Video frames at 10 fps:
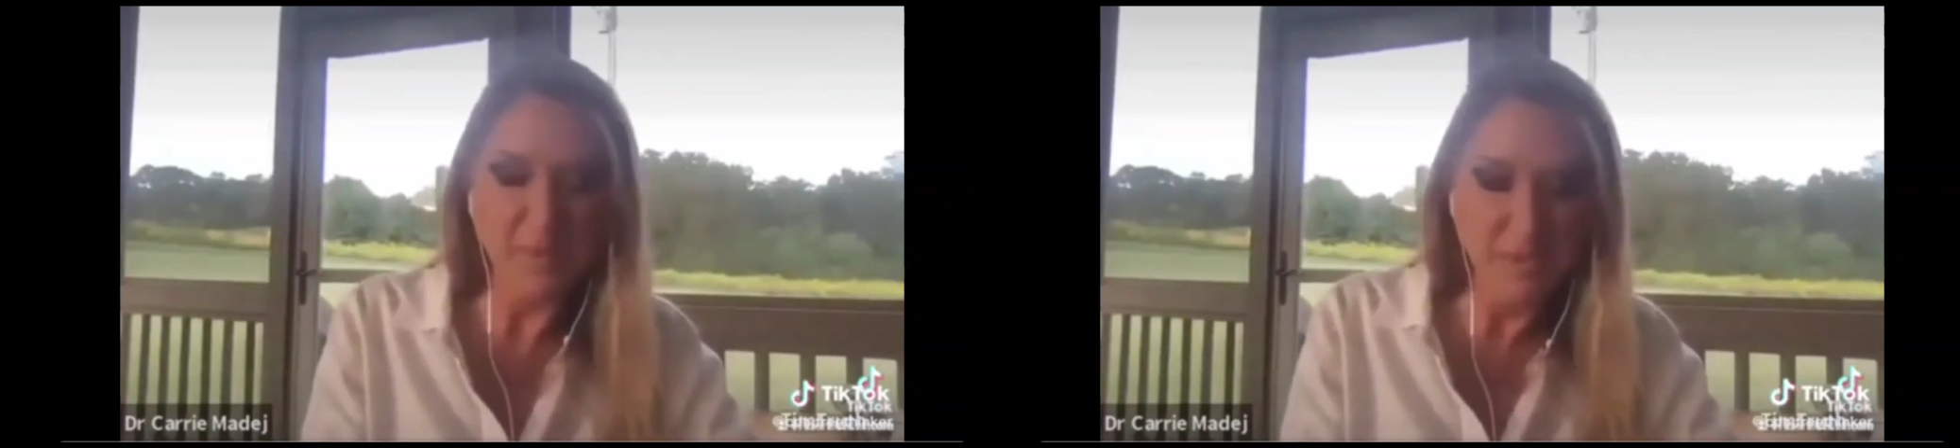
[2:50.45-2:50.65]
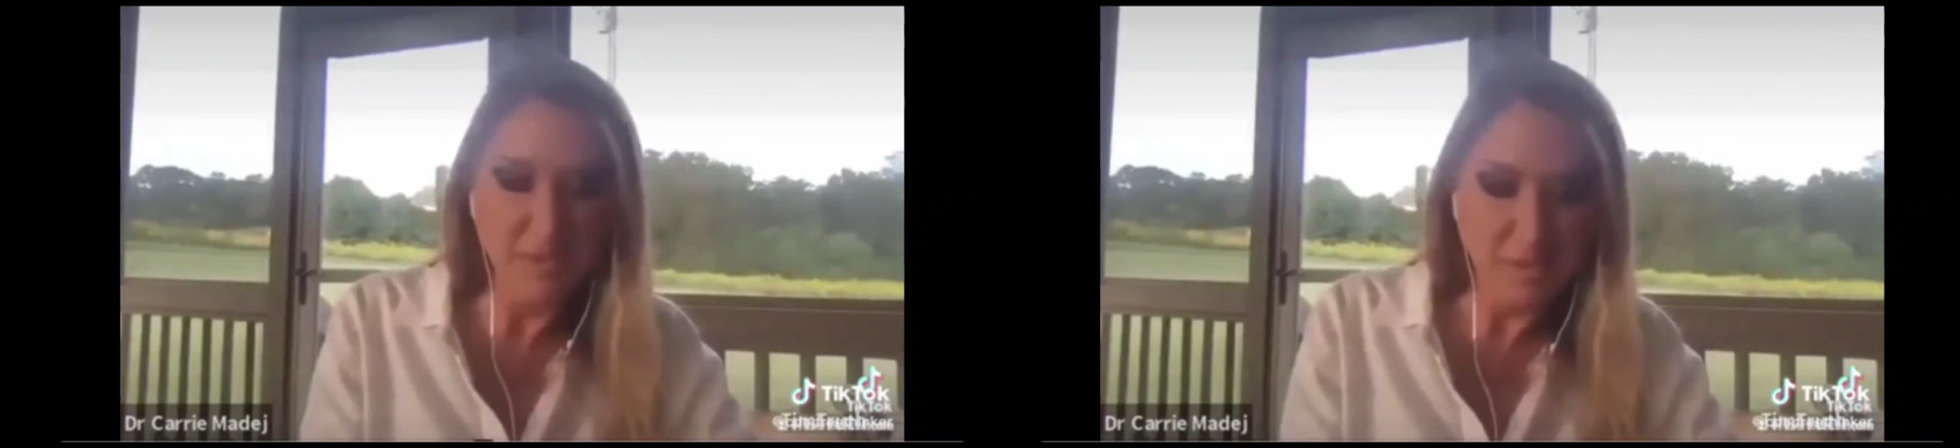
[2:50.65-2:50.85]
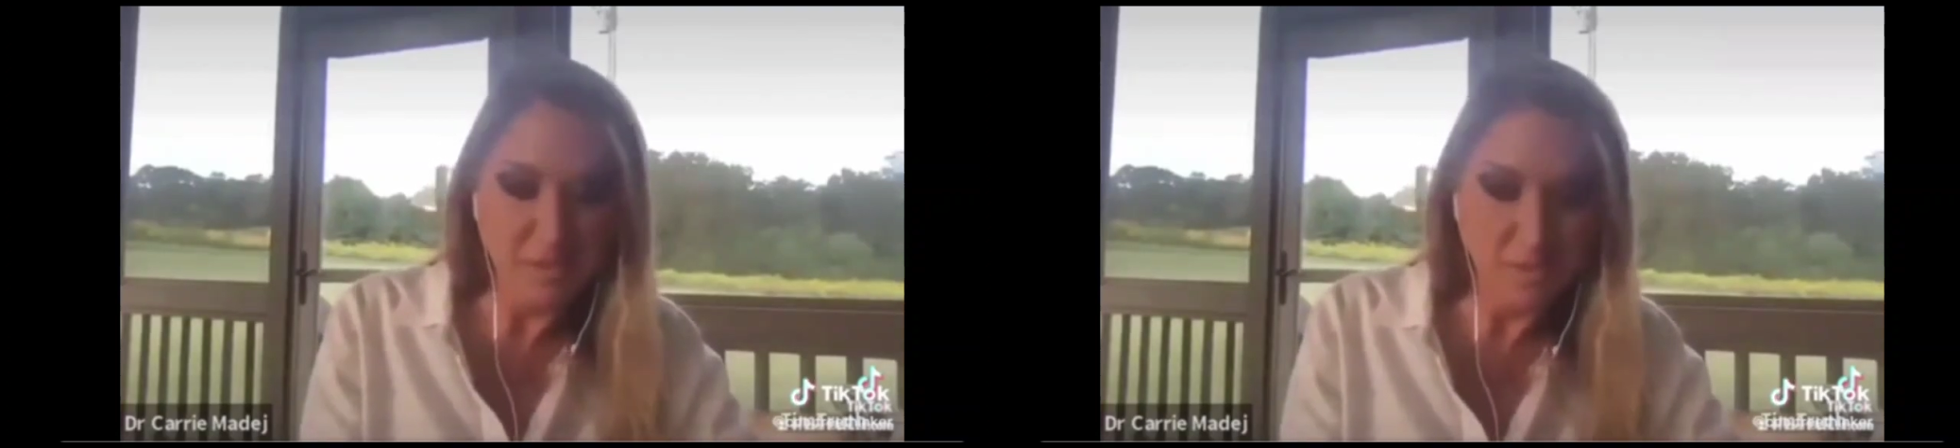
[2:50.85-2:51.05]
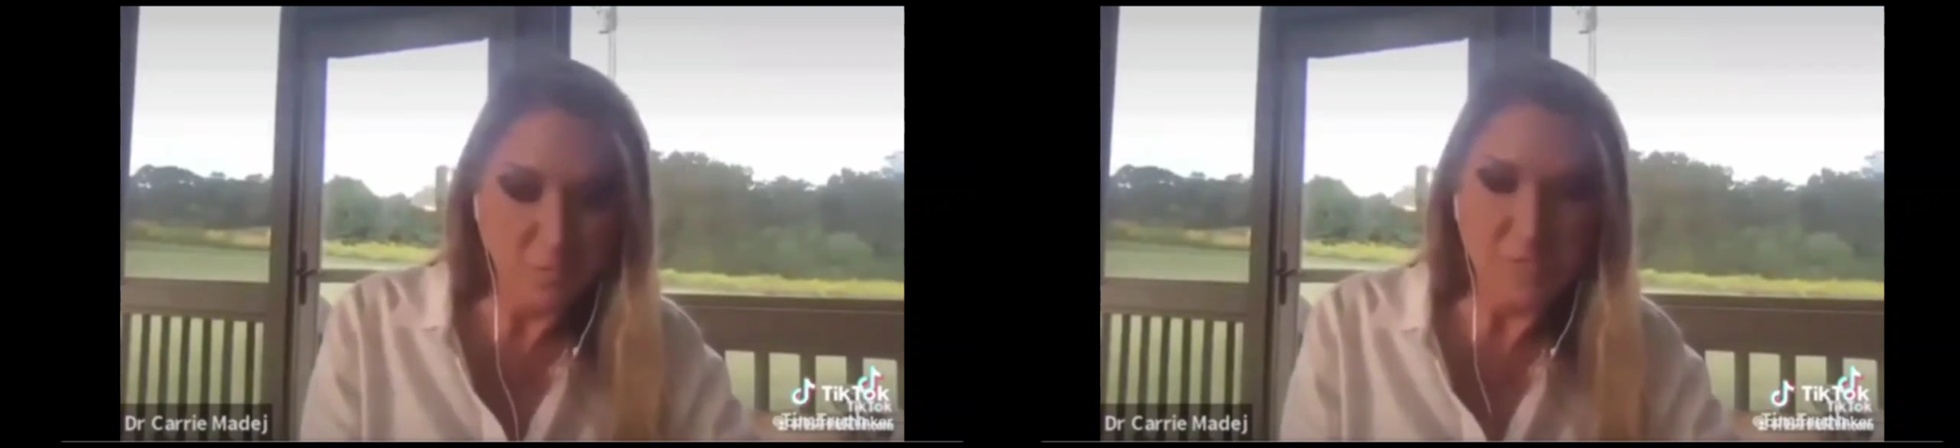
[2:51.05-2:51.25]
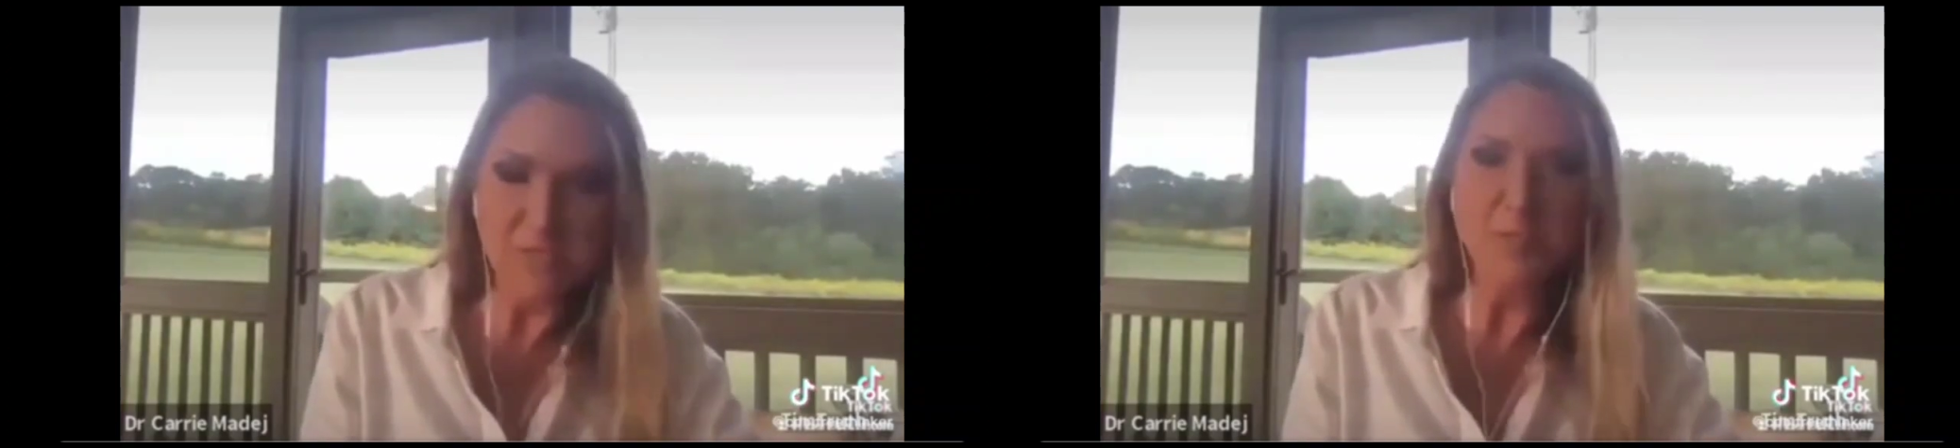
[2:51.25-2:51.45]
with their
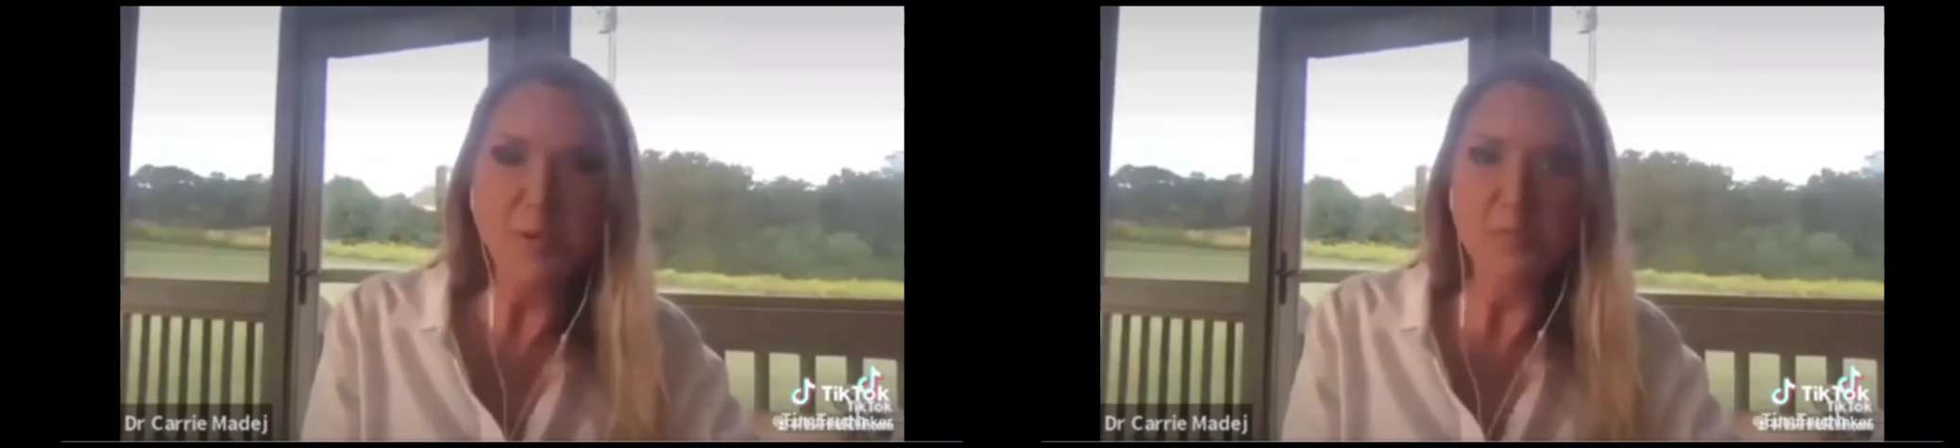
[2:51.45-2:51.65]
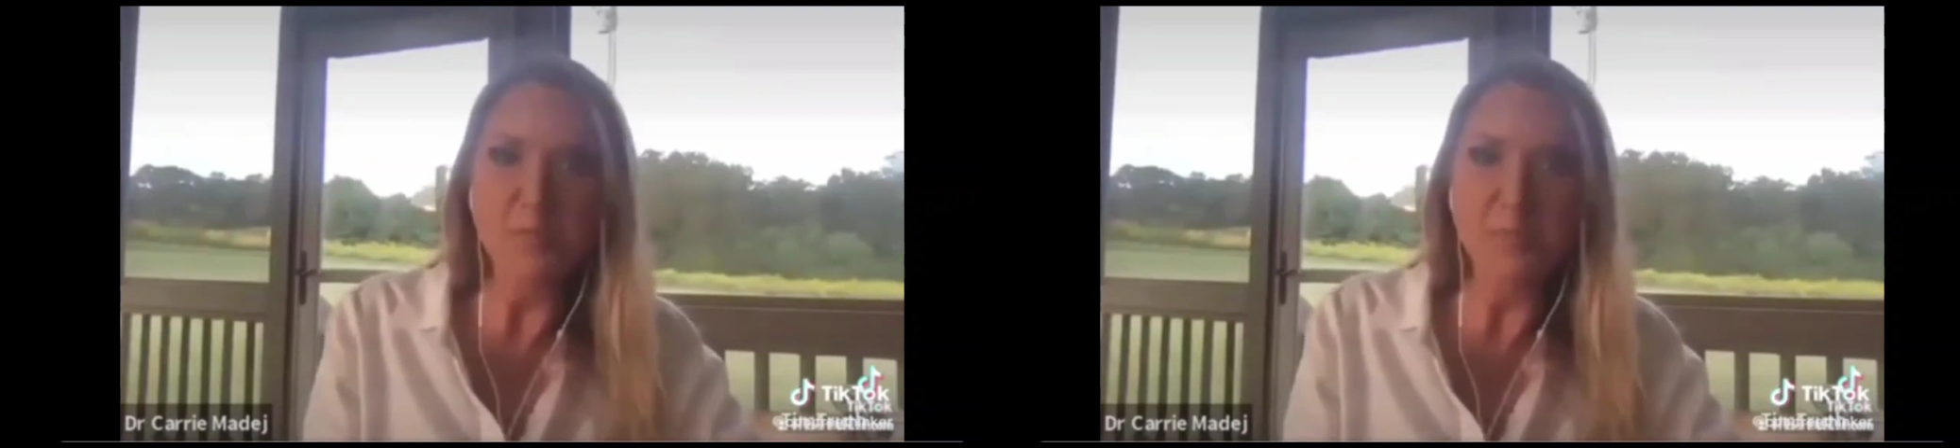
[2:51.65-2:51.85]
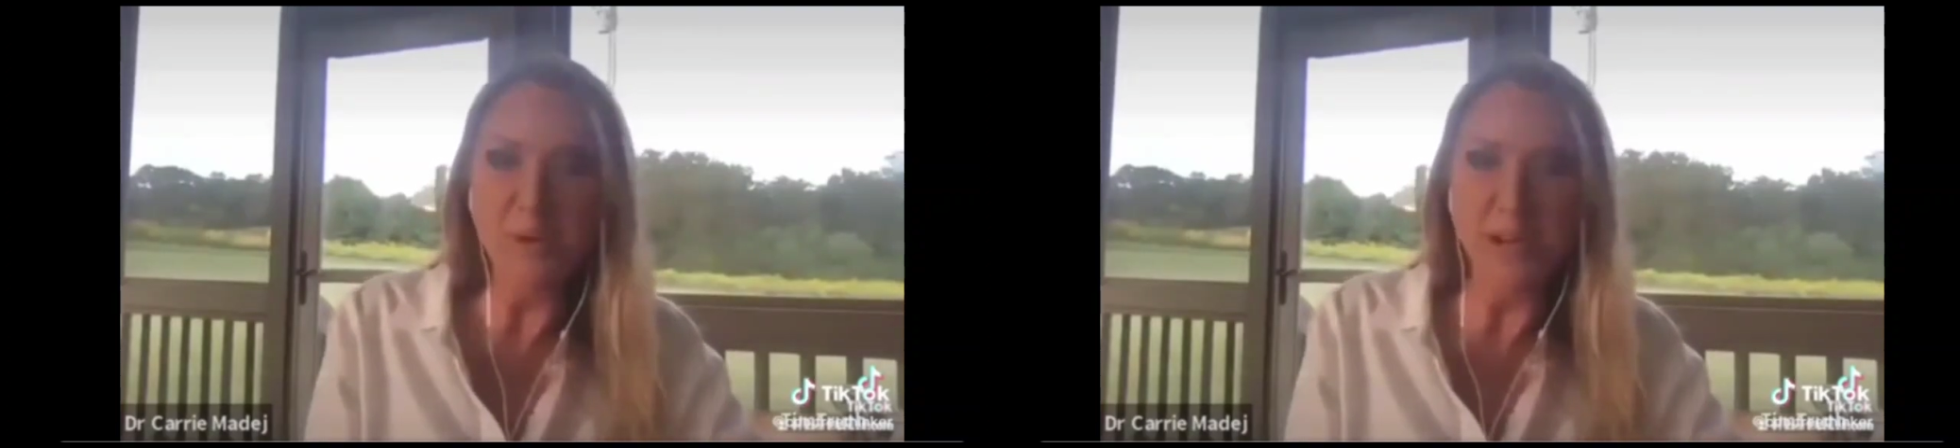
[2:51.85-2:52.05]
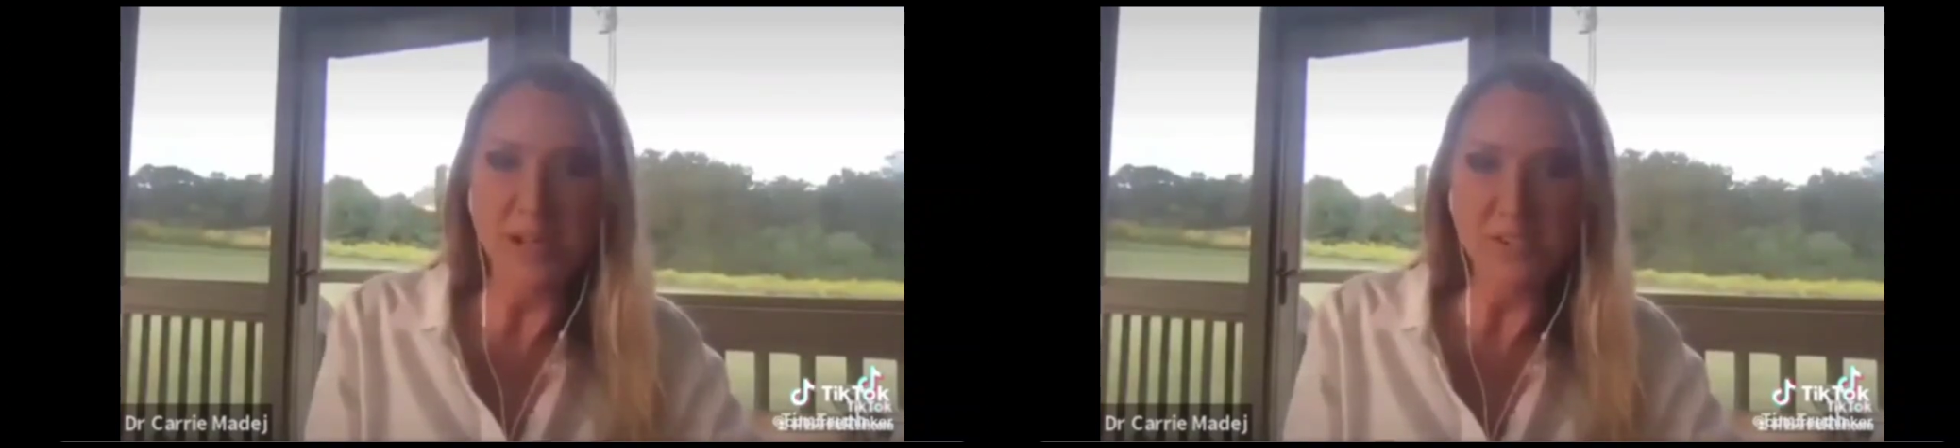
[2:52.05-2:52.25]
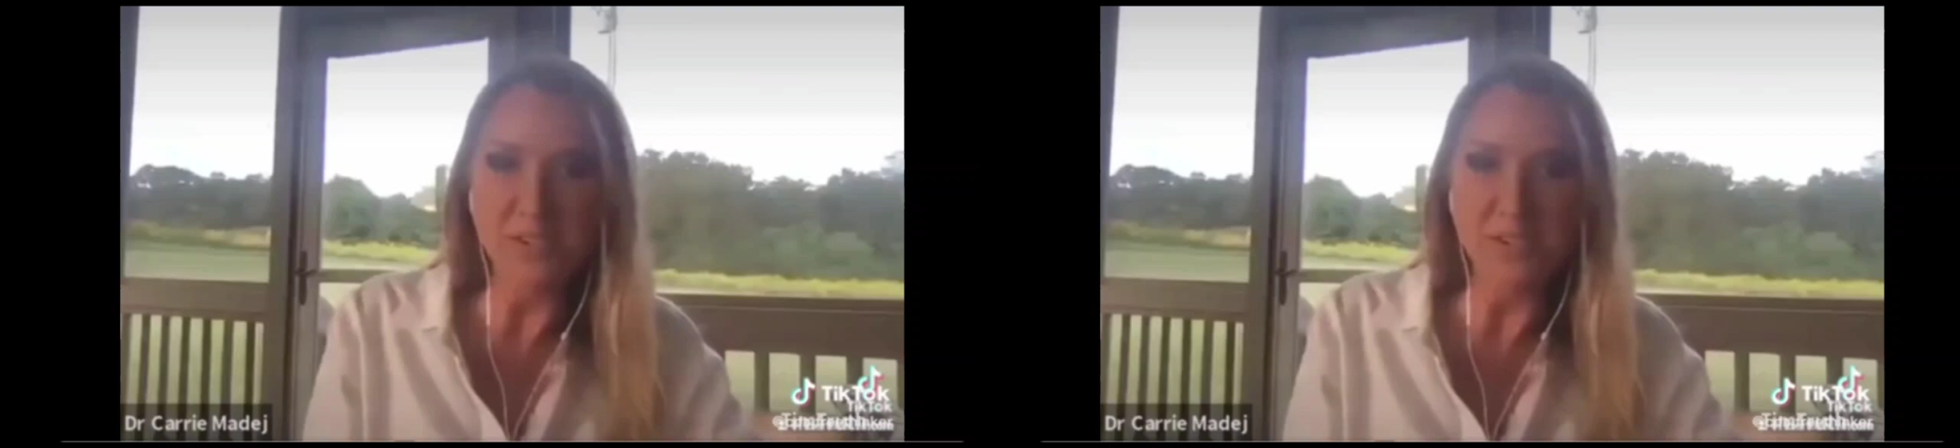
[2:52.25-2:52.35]
Department of Biology